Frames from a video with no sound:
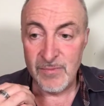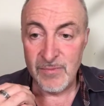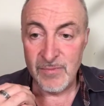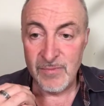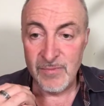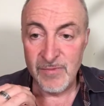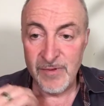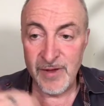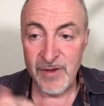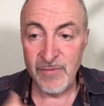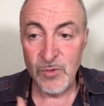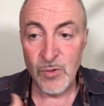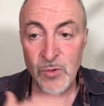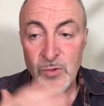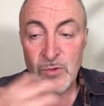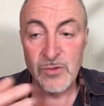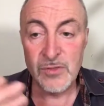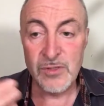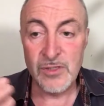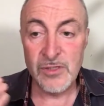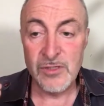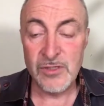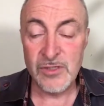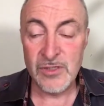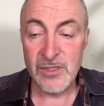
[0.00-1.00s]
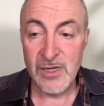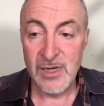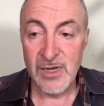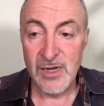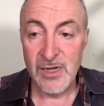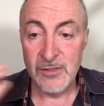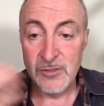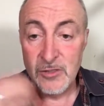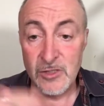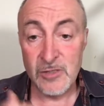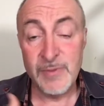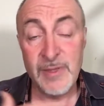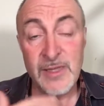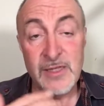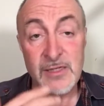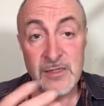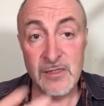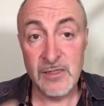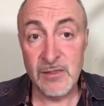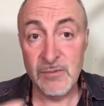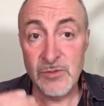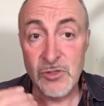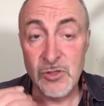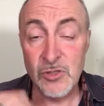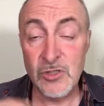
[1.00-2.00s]
favorite authors, talks
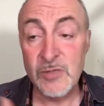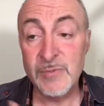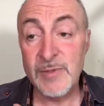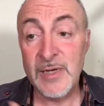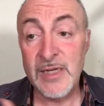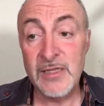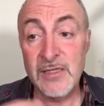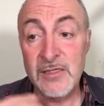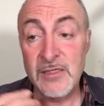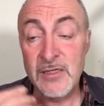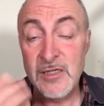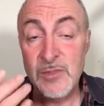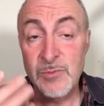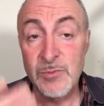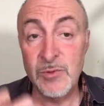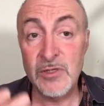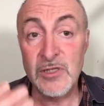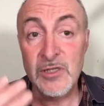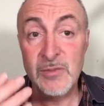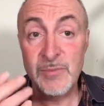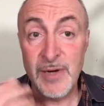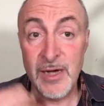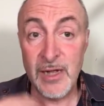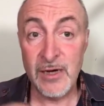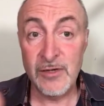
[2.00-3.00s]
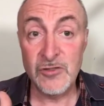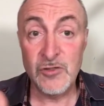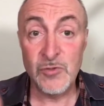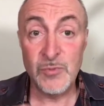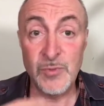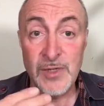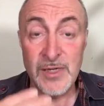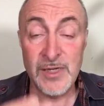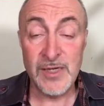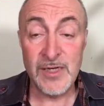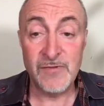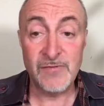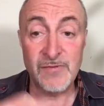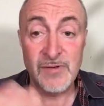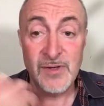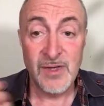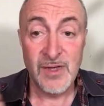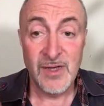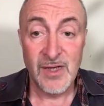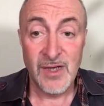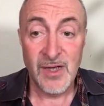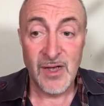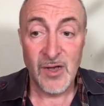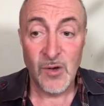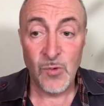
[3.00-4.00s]
about this in his book, The Biology of Belief.
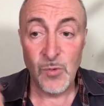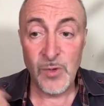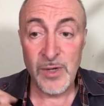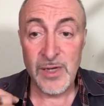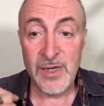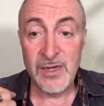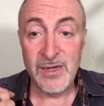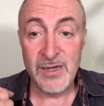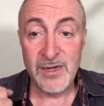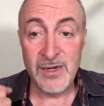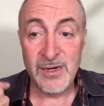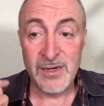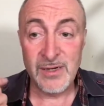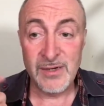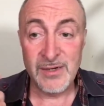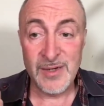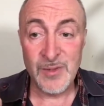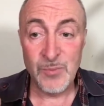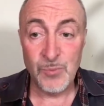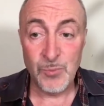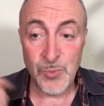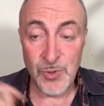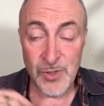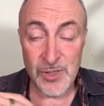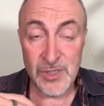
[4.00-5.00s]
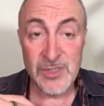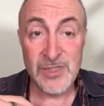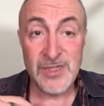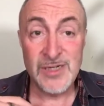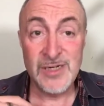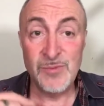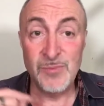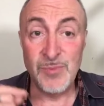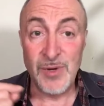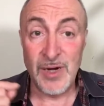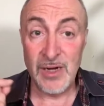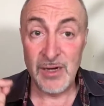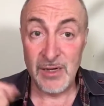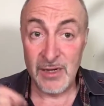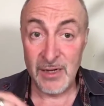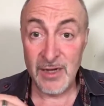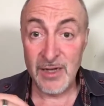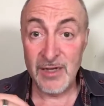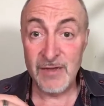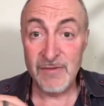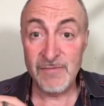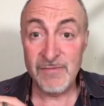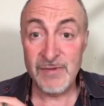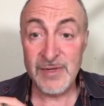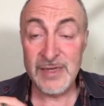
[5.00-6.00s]
We are imprinted by
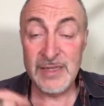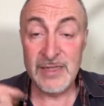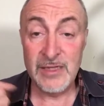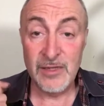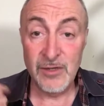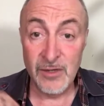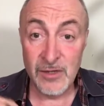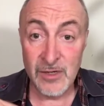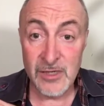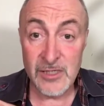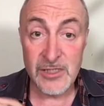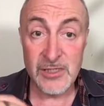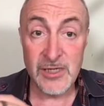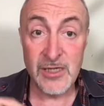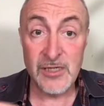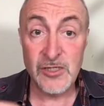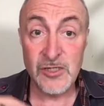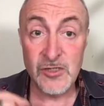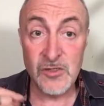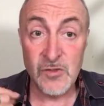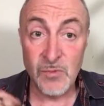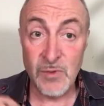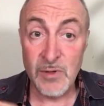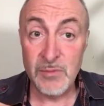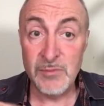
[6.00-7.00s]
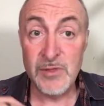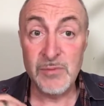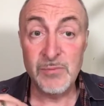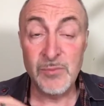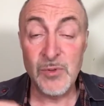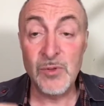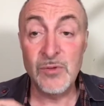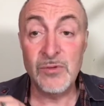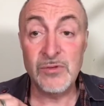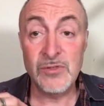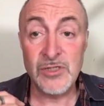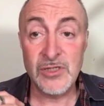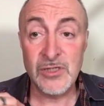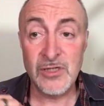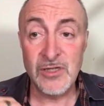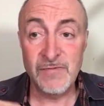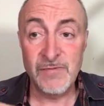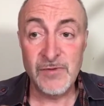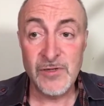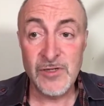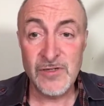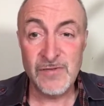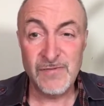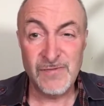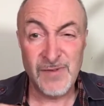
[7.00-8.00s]
life in the early stages of when we're born. So the
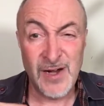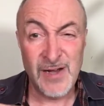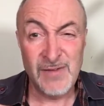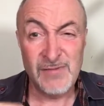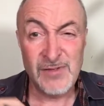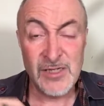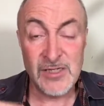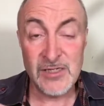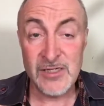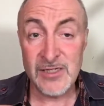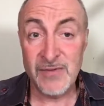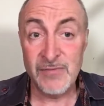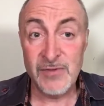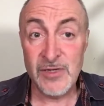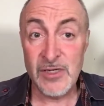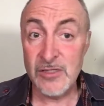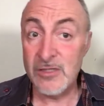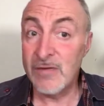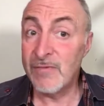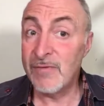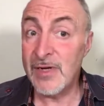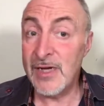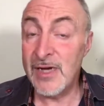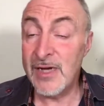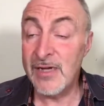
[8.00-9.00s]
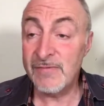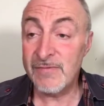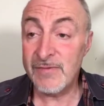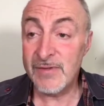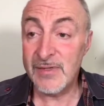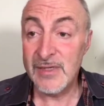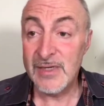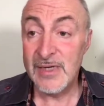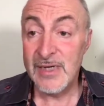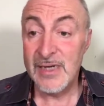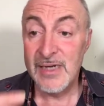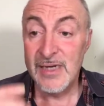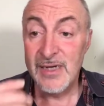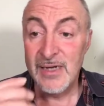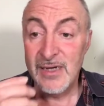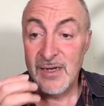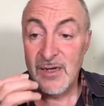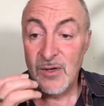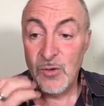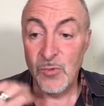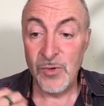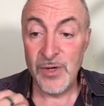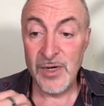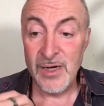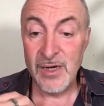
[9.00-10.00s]
first 5, 6, 7 years of life,
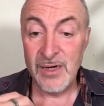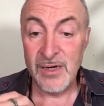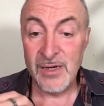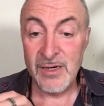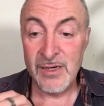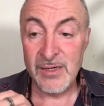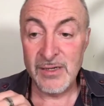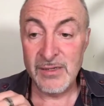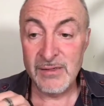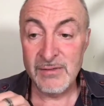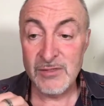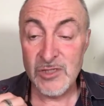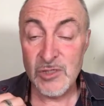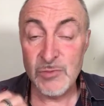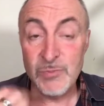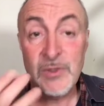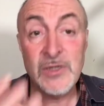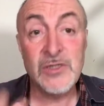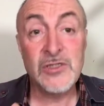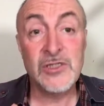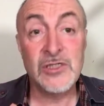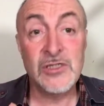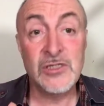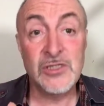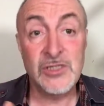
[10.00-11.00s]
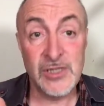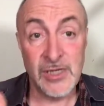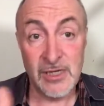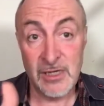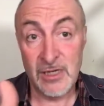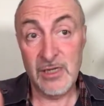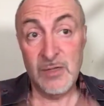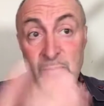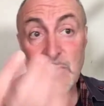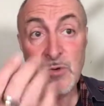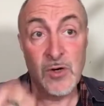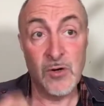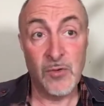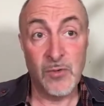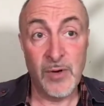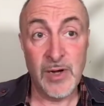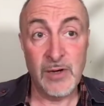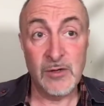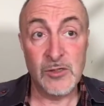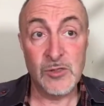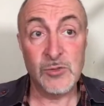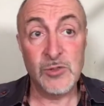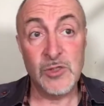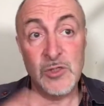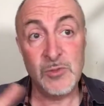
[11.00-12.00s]
we are sponges taking the world around
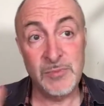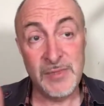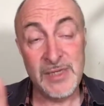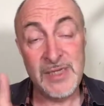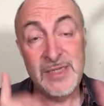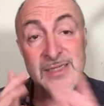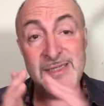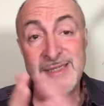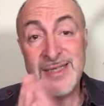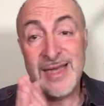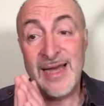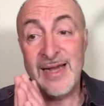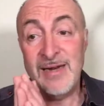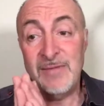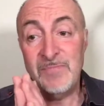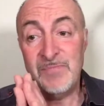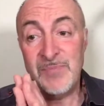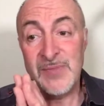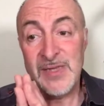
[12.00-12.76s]
us, which means that